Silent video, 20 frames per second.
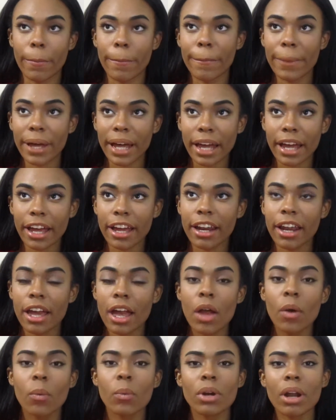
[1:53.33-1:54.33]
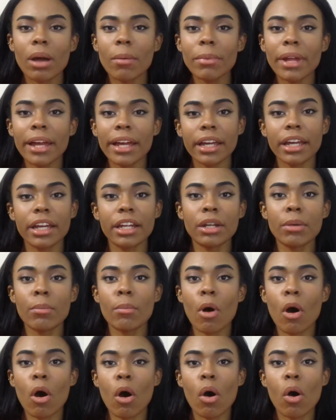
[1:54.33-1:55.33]
But when I'm like in the
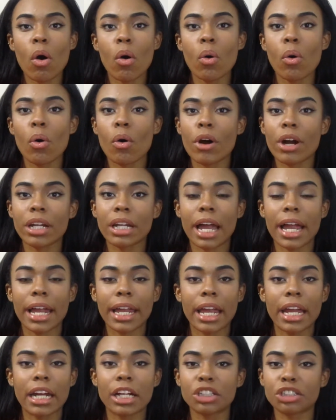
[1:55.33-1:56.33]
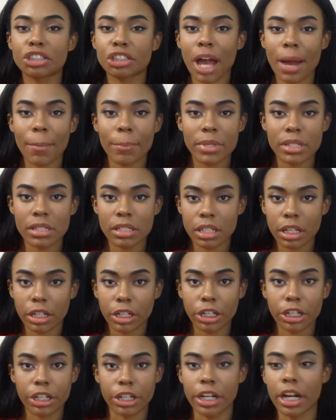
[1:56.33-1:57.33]
mall or like in a shopping
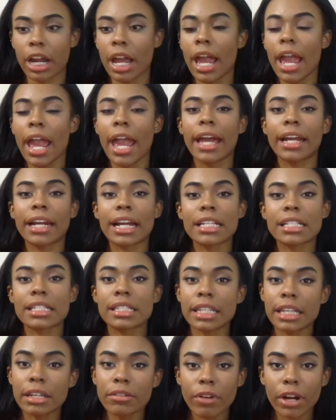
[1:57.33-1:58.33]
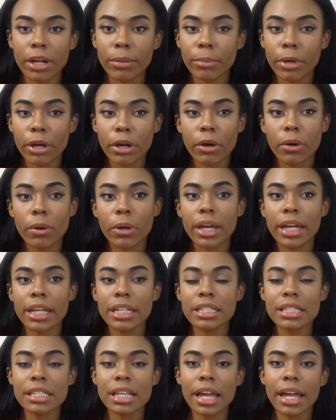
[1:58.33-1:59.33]
center and I see Rainbow,
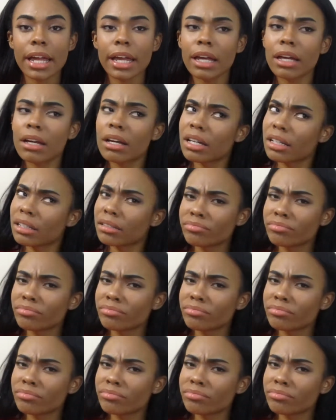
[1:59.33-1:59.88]
it's like